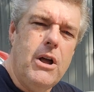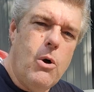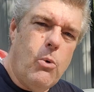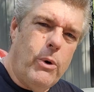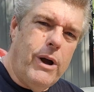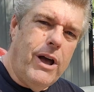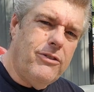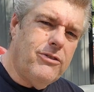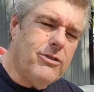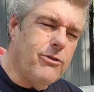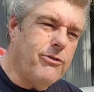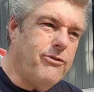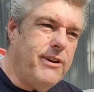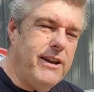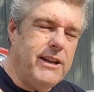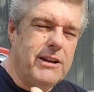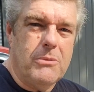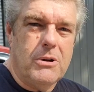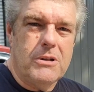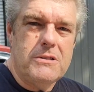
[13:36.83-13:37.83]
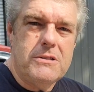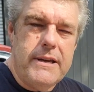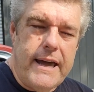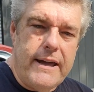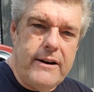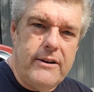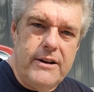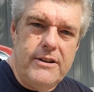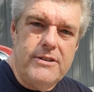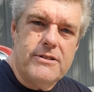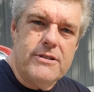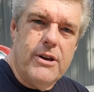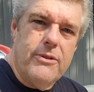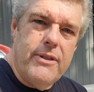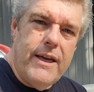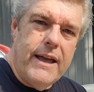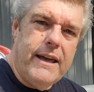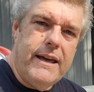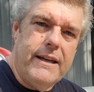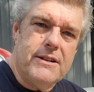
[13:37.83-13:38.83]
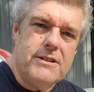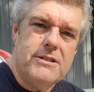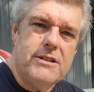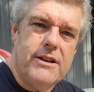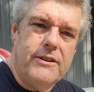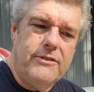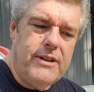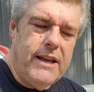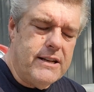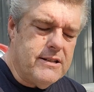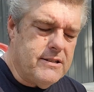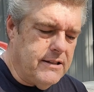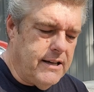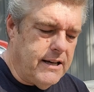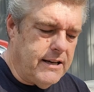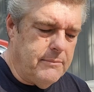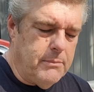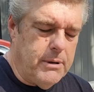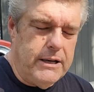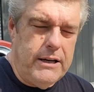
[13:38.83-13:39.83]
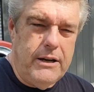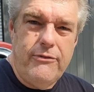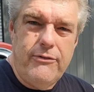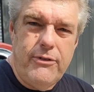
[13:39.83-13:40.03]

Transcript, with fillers: We also feed them on Saturdays, so that kind of stuff takes a lot of money.